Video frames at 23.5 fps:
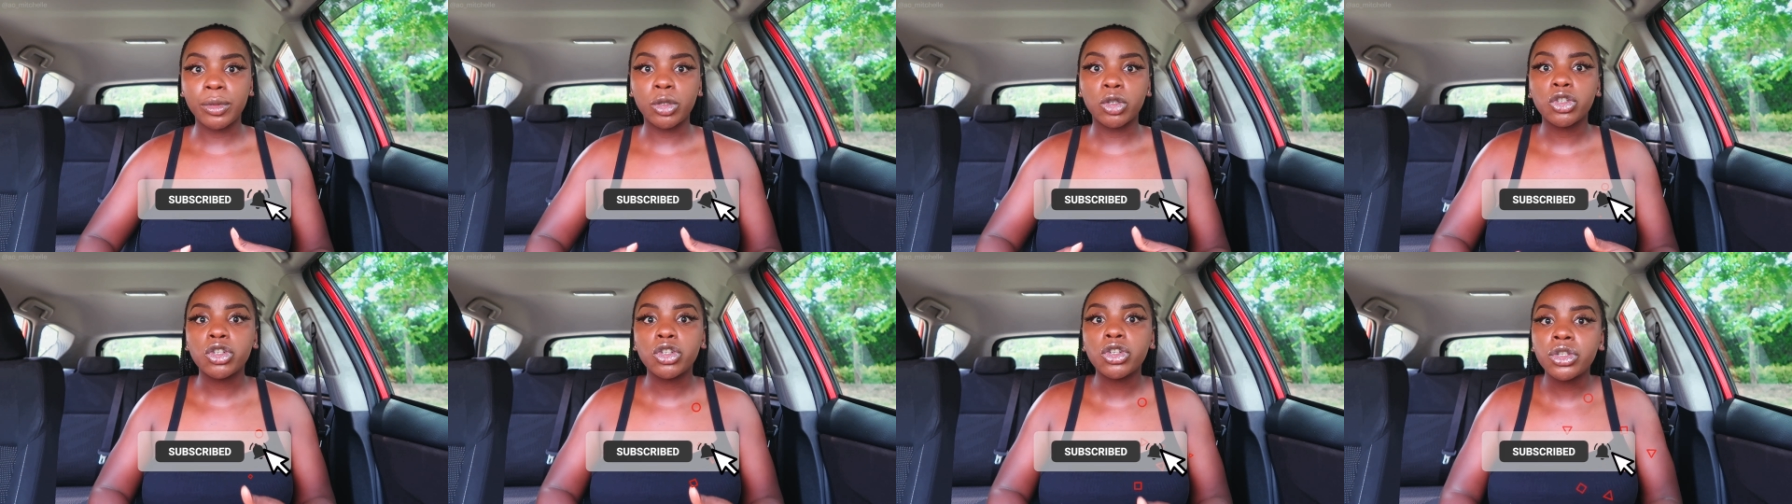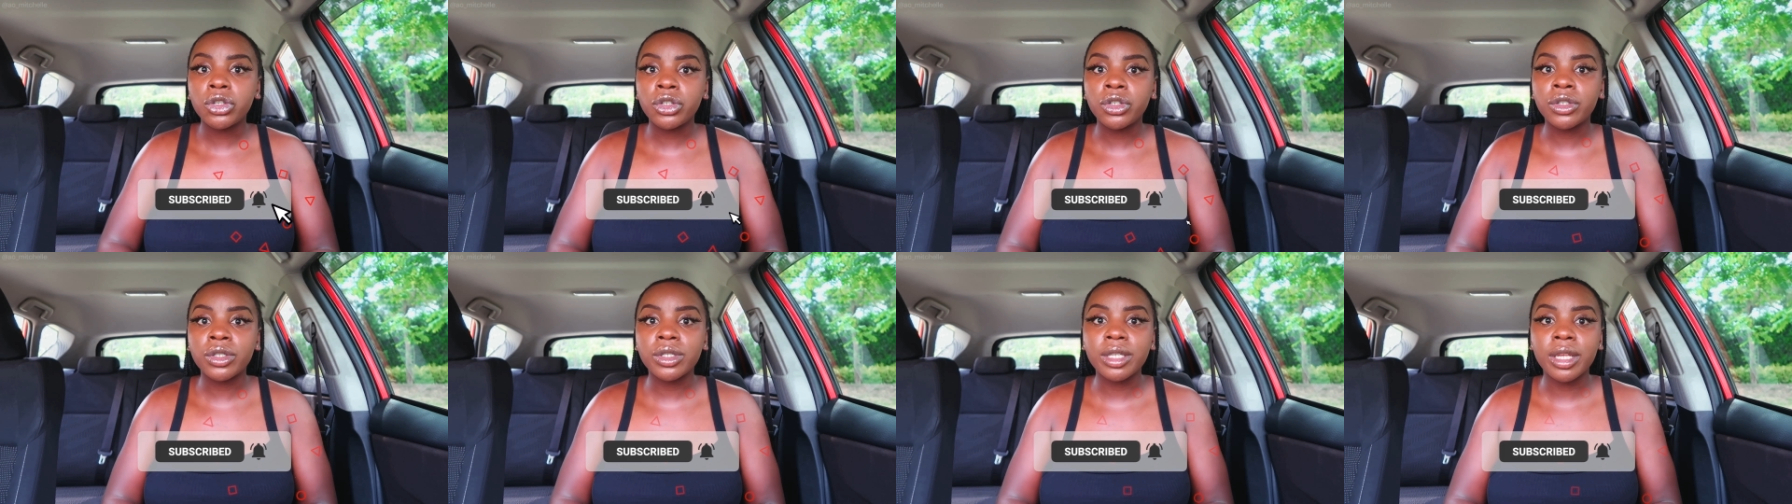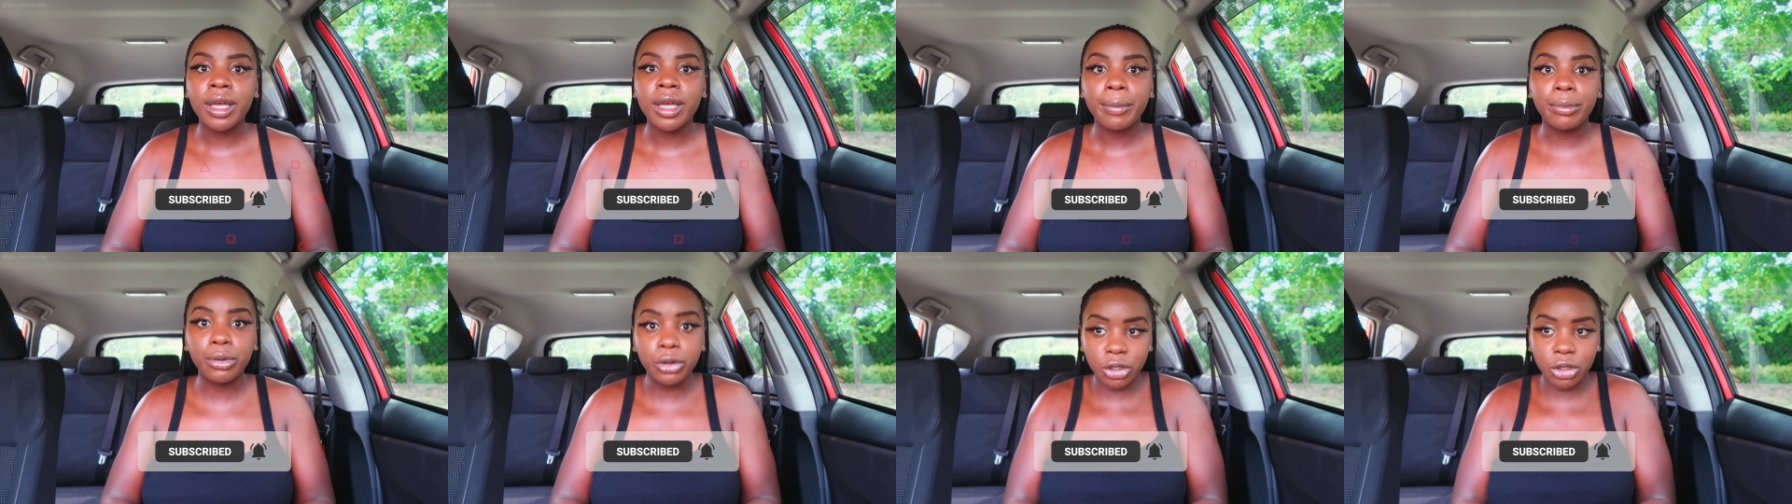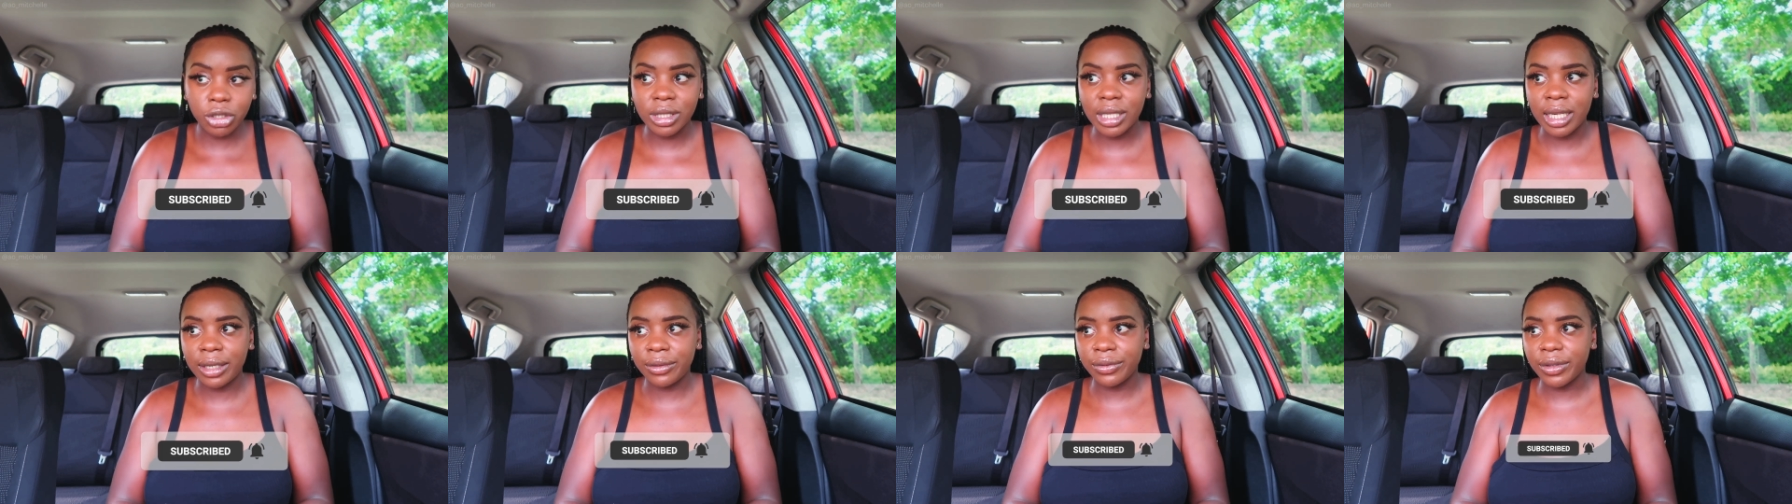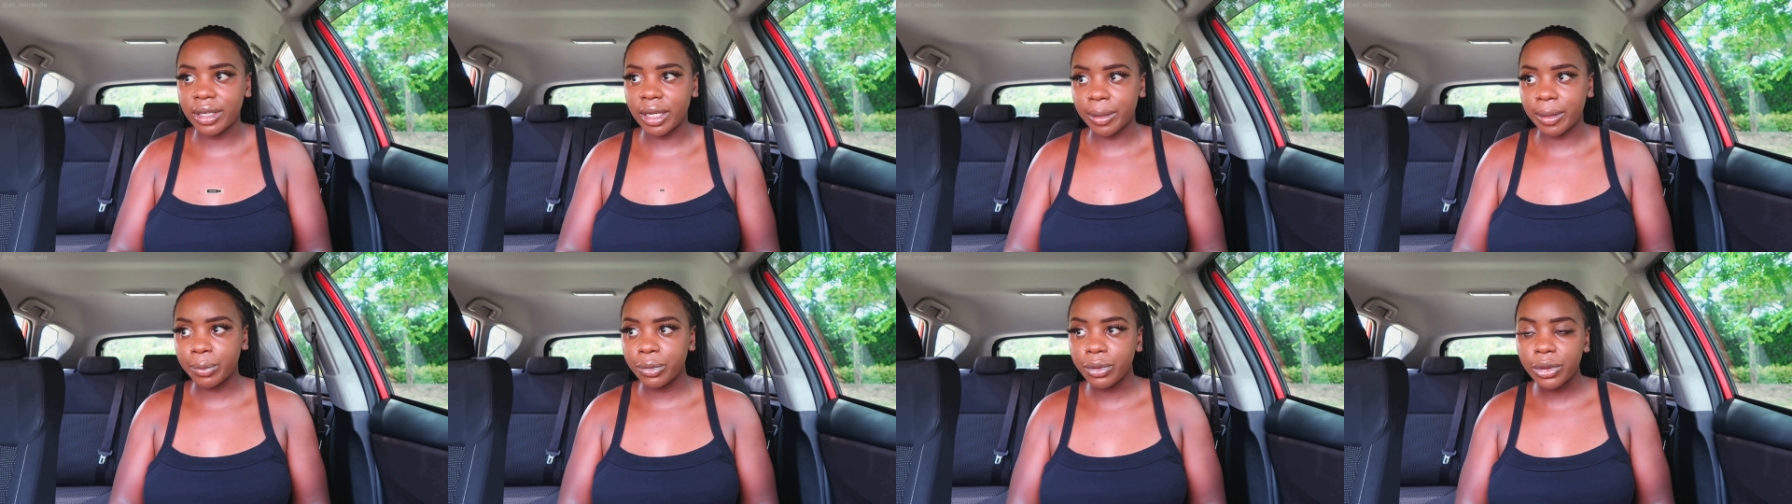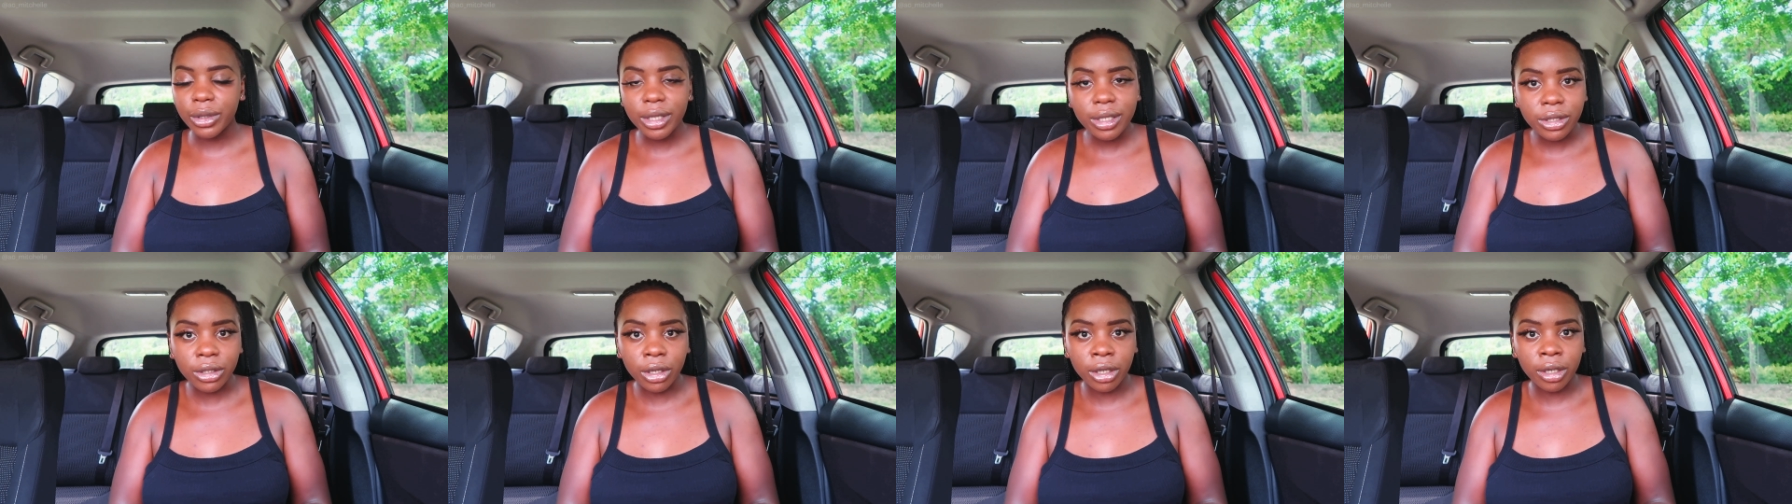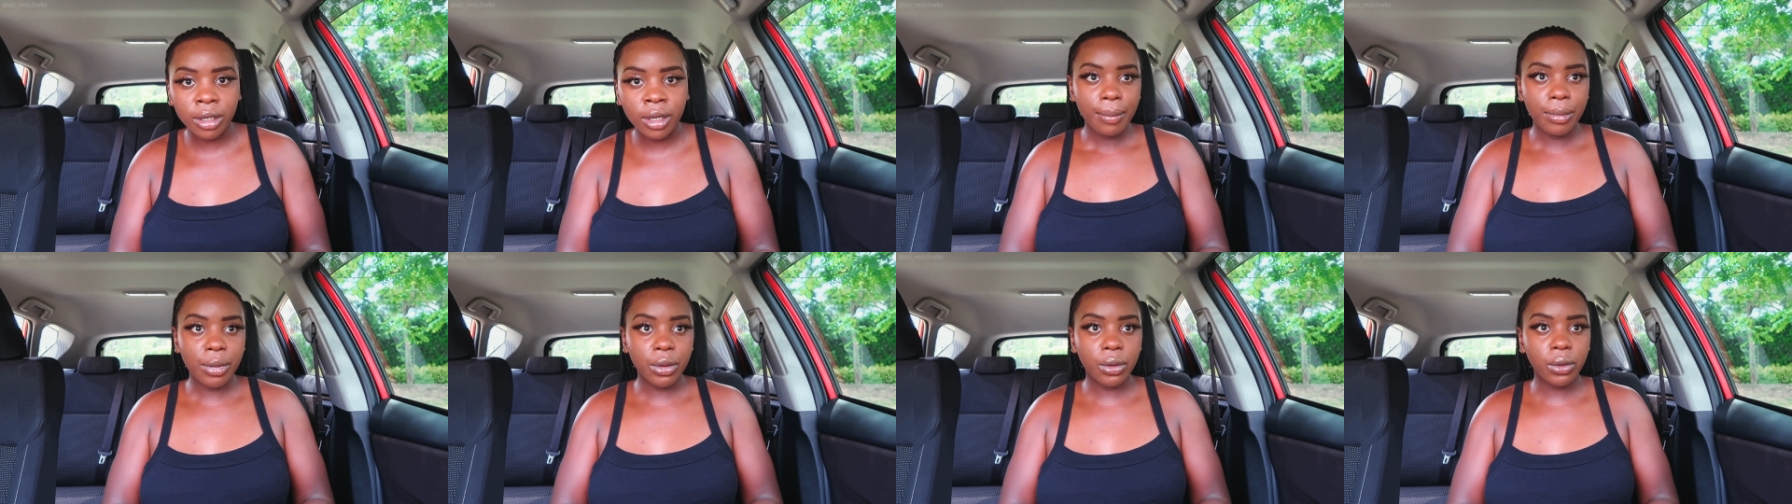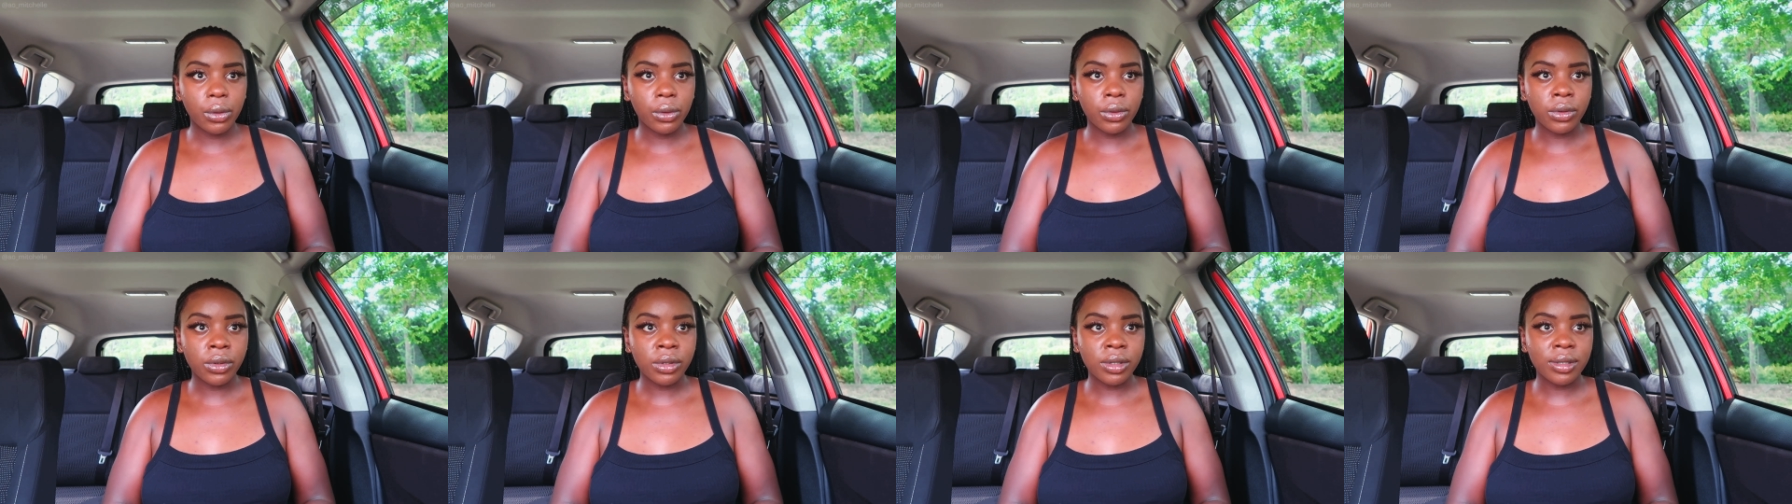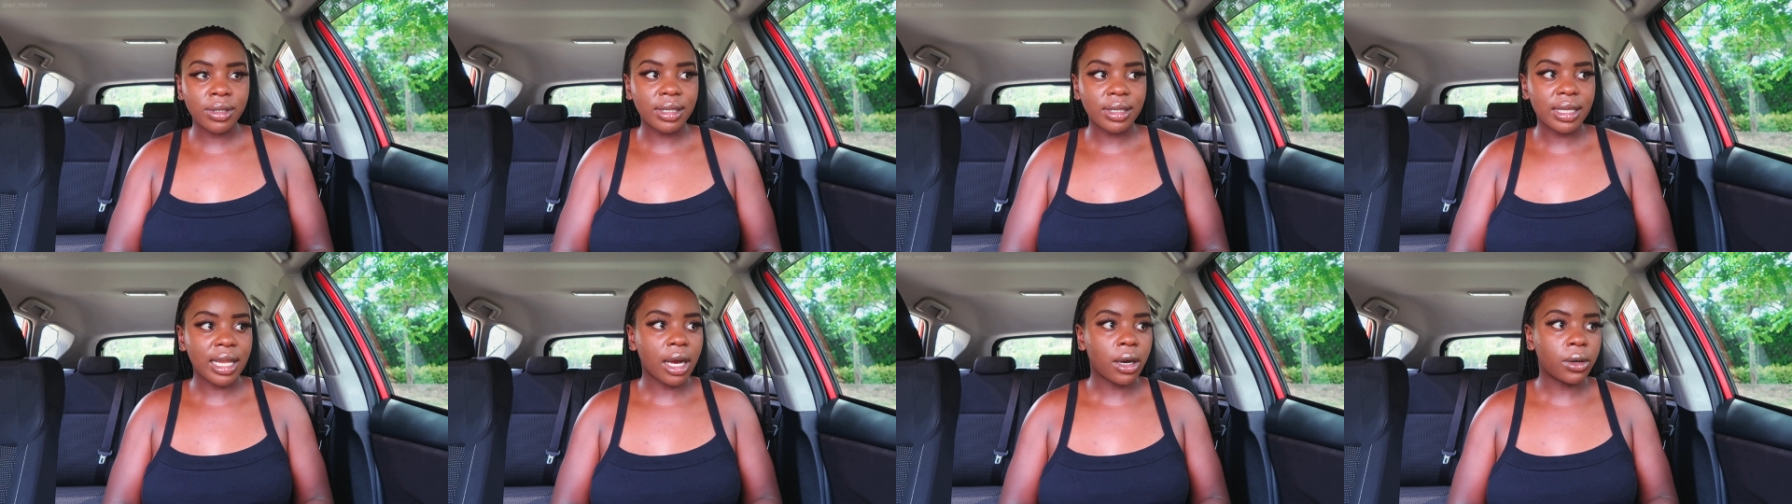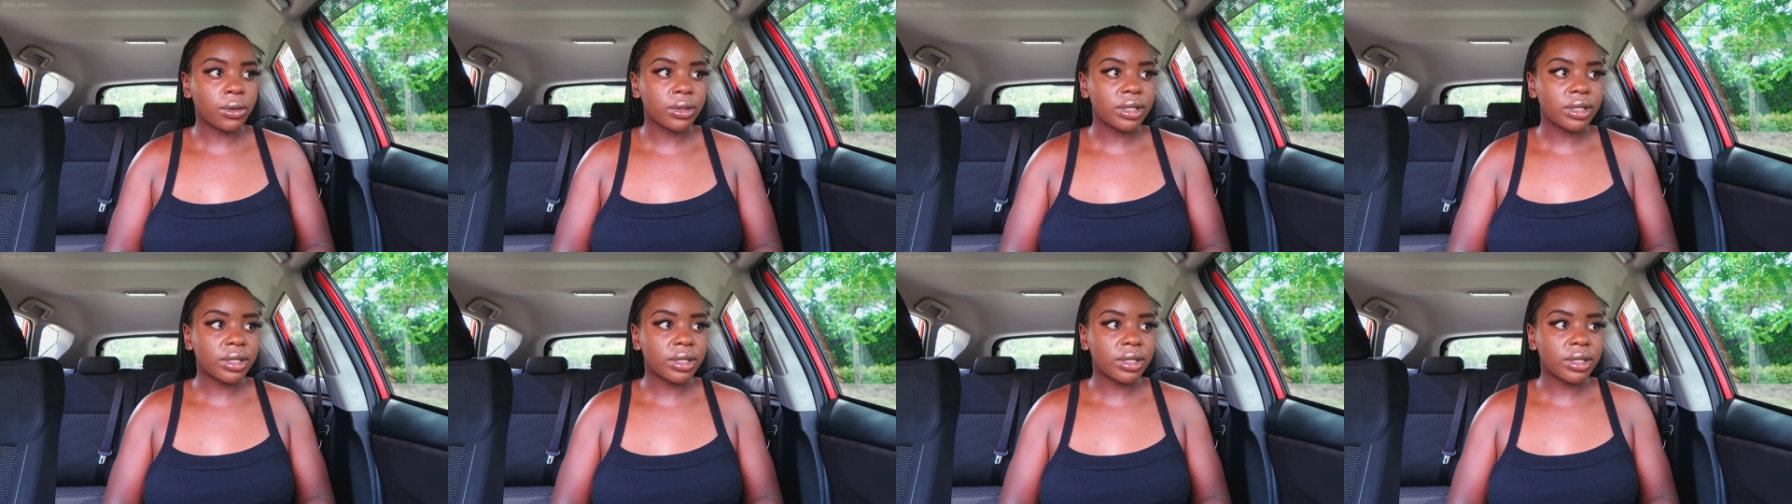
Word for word: you shouldn't put yourself in a prison because now,